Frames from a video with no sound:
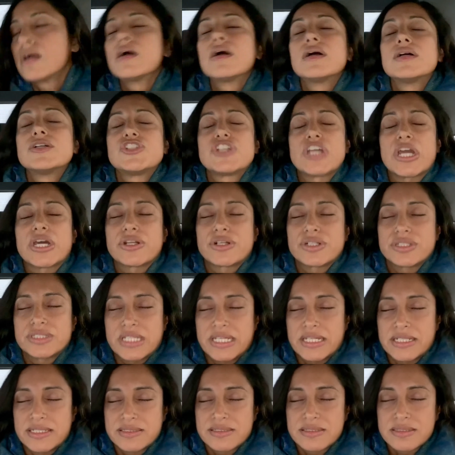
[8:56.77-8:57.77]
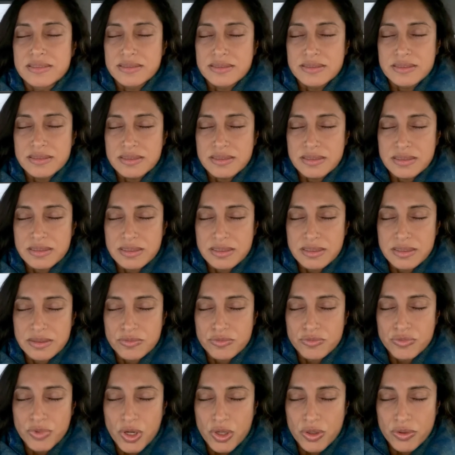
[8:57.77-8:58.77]
Channeled it,
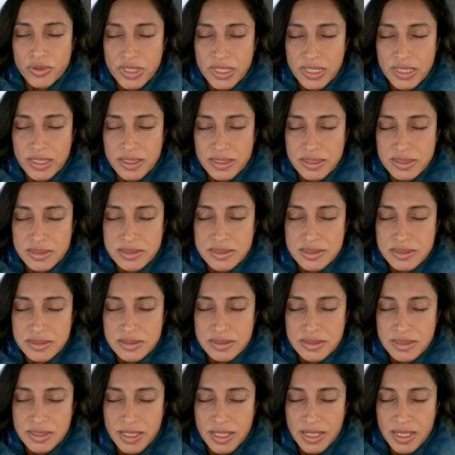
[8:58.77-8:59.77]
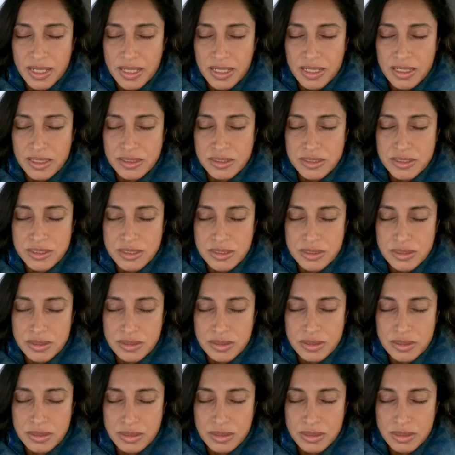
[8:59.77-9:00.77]
wrote it, and
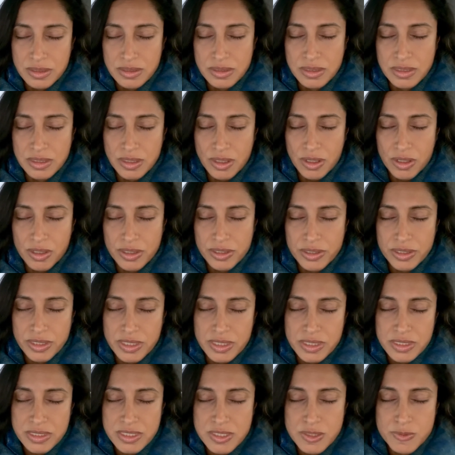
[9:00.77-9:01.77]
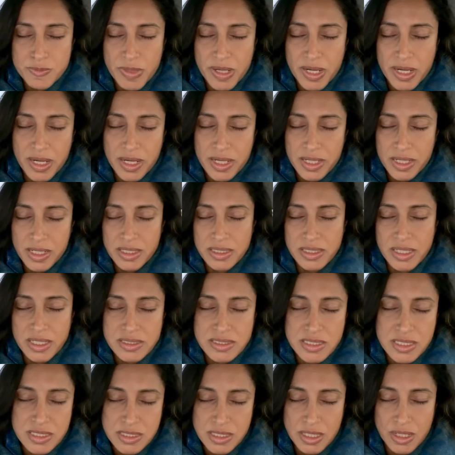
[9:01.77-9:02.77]
the art is by
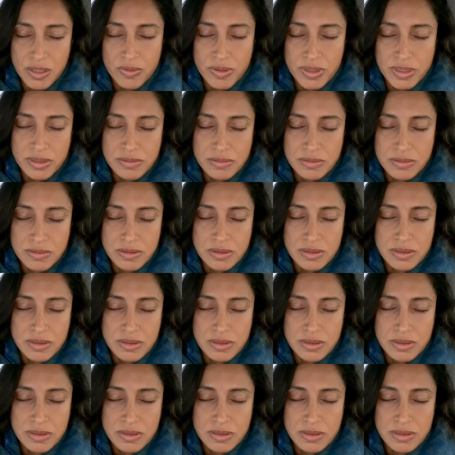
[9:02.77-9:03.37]
Alexis Cohen.